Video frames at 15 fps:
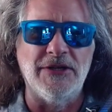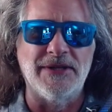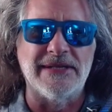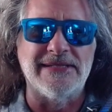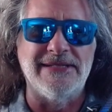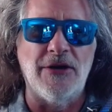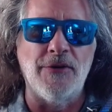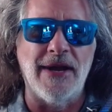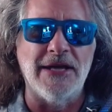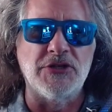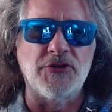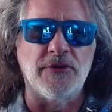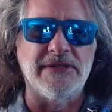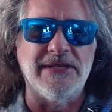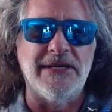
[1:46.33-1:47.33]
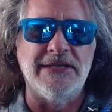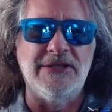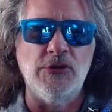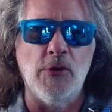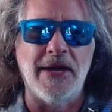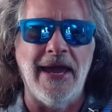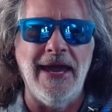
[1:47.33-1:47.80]
the stone entrance leading
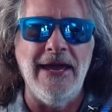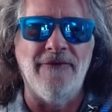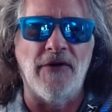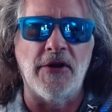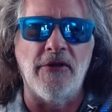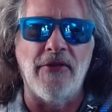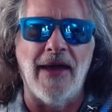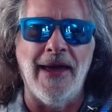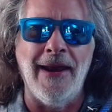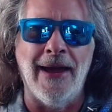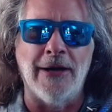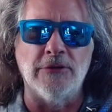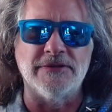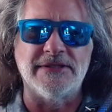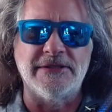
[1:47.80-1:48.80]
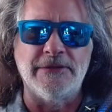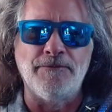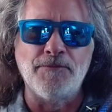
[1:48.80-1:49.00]
to a cave under the henhouse.